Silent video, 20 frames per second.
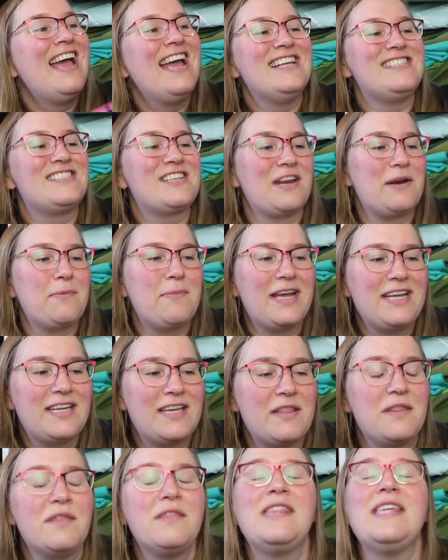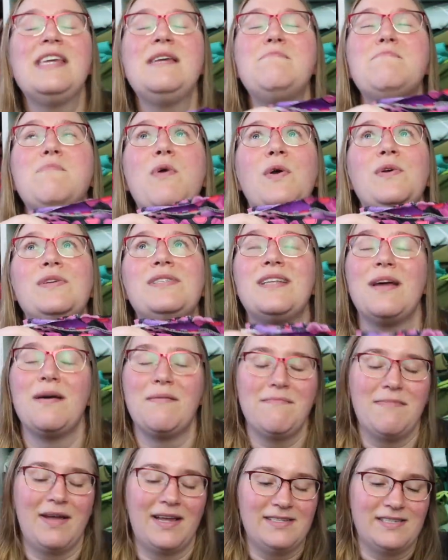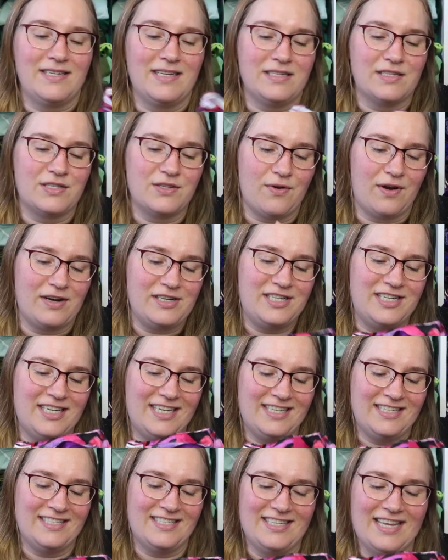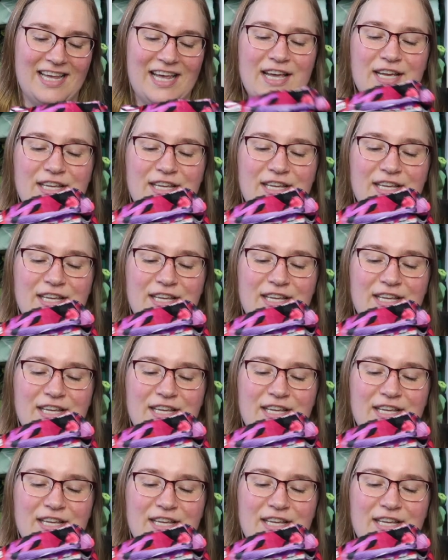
It's going to make the most amazing scrunchies.